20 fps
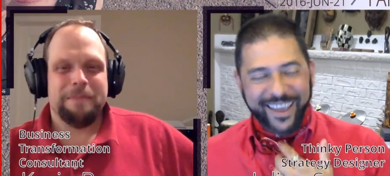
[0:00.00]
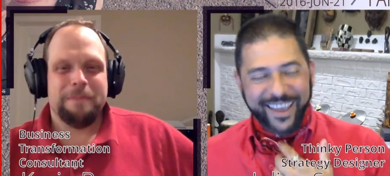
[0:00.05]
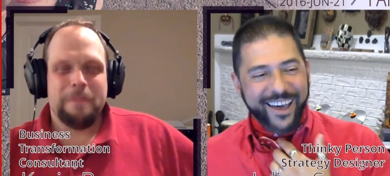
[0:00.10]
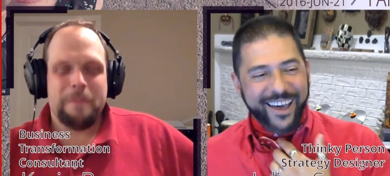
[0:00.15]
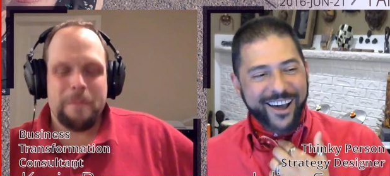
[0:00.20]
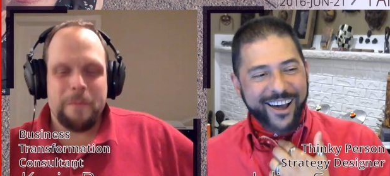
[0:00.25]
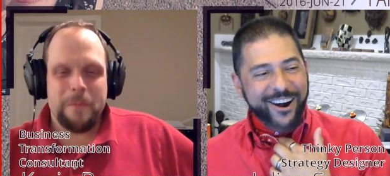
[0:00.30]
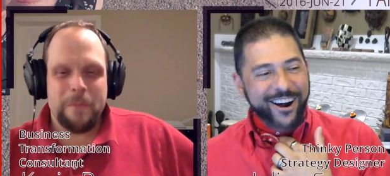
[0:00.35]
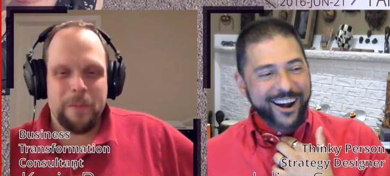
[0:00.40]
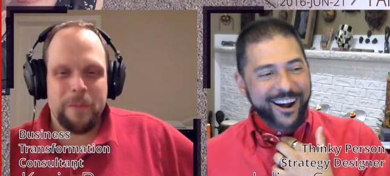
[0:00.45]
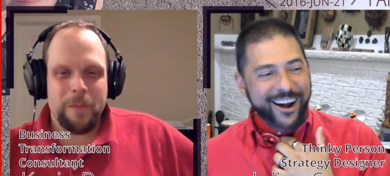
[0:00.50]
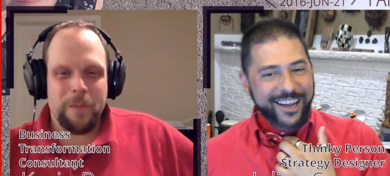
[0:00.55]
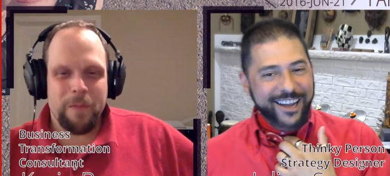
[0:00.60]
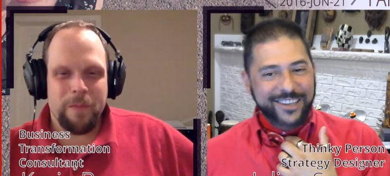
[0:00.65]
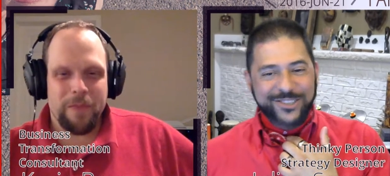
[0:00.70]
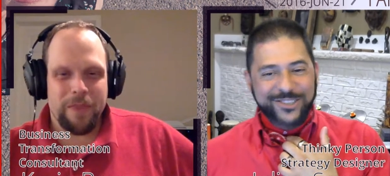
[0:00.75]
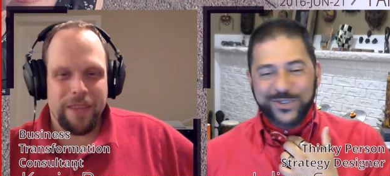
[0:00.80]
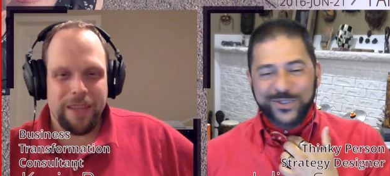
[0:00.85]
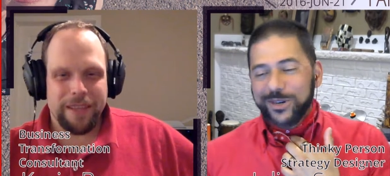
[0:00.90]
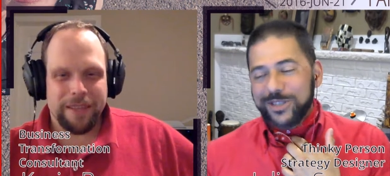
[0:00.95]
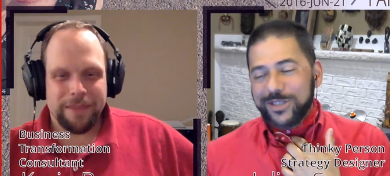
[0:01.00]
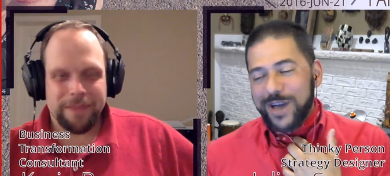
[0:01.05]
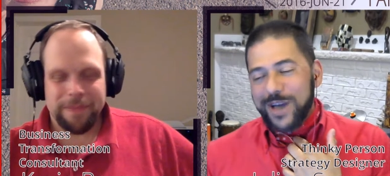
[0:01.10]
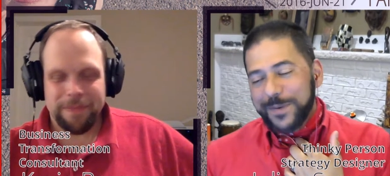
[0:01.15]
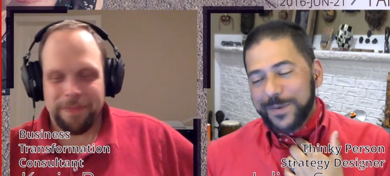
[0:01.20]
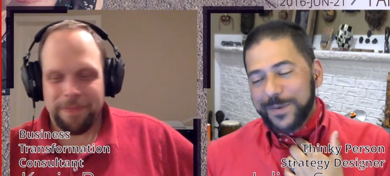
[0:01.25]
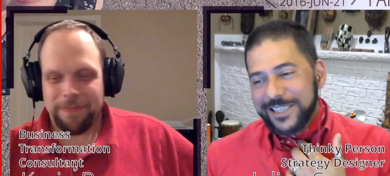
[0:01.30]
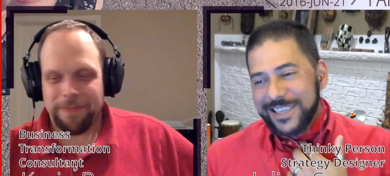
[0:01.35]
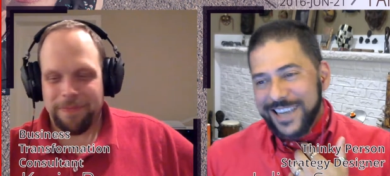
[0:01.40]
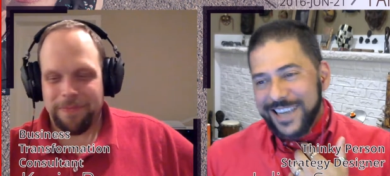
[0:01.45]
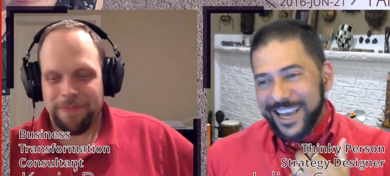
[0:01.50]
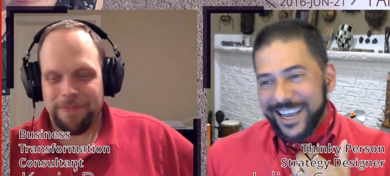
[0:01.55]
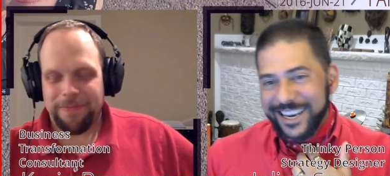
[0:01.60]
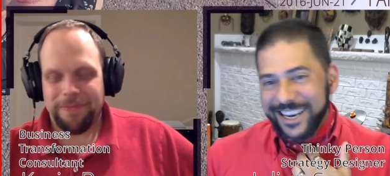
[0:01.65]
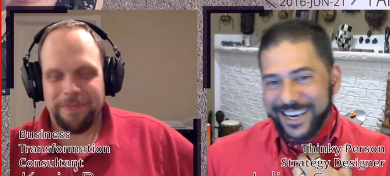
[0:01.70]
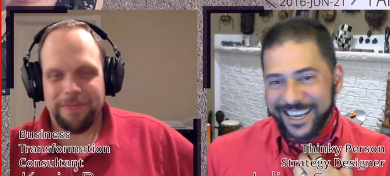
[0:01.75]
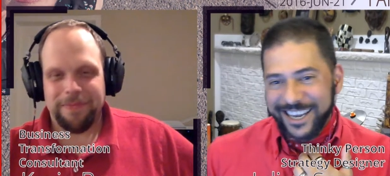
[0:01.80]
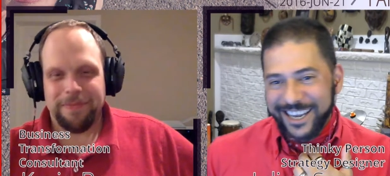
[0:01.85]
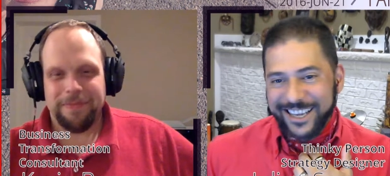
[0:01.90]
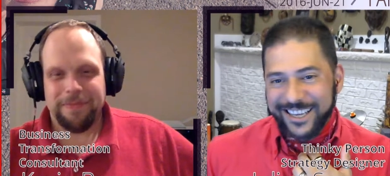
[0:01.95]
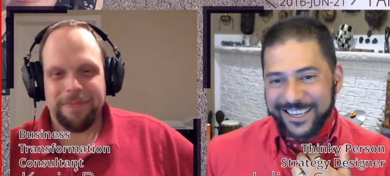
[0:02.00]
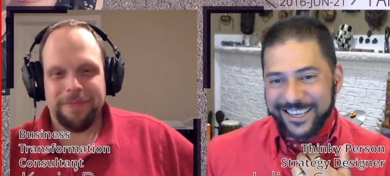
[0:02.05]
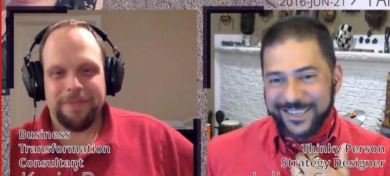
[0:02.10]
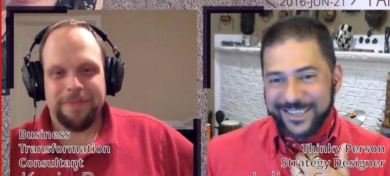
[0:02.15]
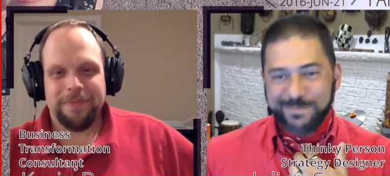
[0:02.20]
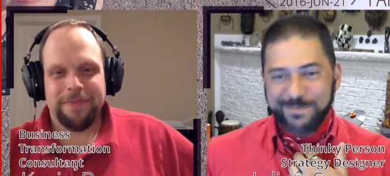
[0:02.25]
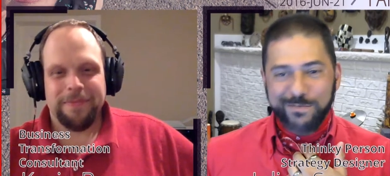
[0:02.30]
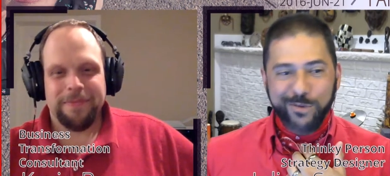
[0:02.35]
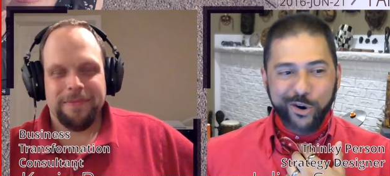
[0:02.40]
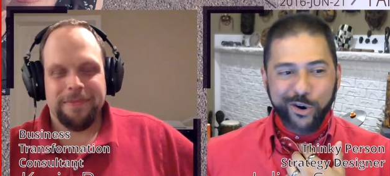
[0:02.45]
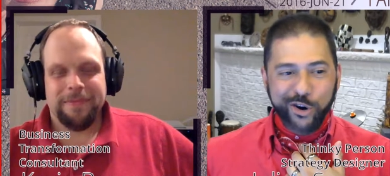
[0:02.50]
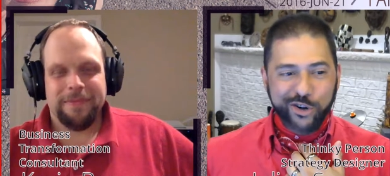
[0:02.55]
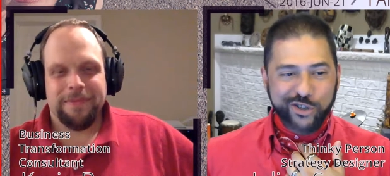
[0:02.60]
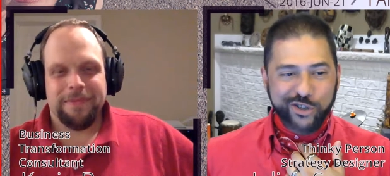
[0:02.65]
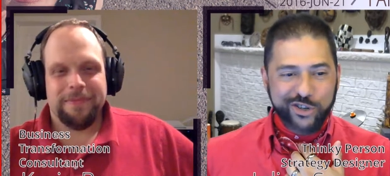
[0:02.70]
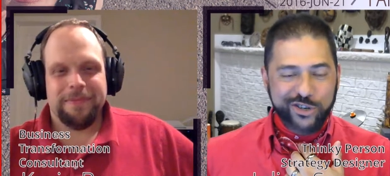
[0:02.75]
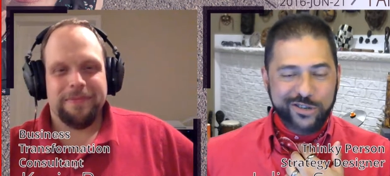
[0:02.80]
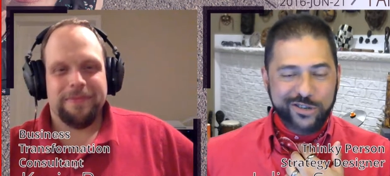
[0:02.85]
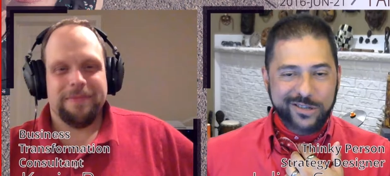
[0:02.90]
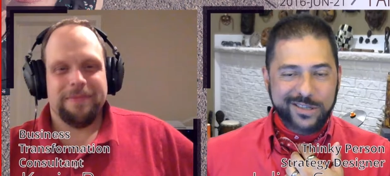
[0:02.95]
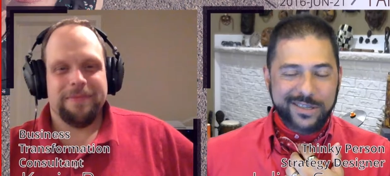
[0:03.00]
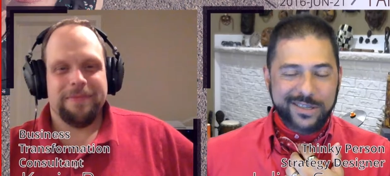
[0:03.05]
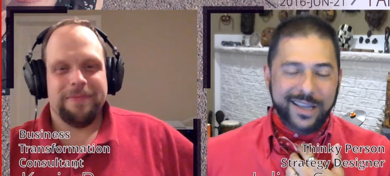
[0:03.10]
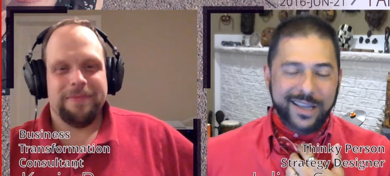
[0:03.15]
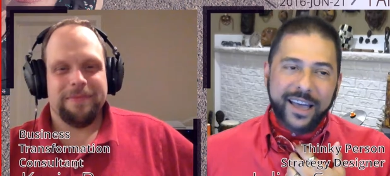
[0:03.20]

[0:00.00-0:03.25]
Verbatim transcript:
Speaker 1: All right, so our topic tonight is mergers.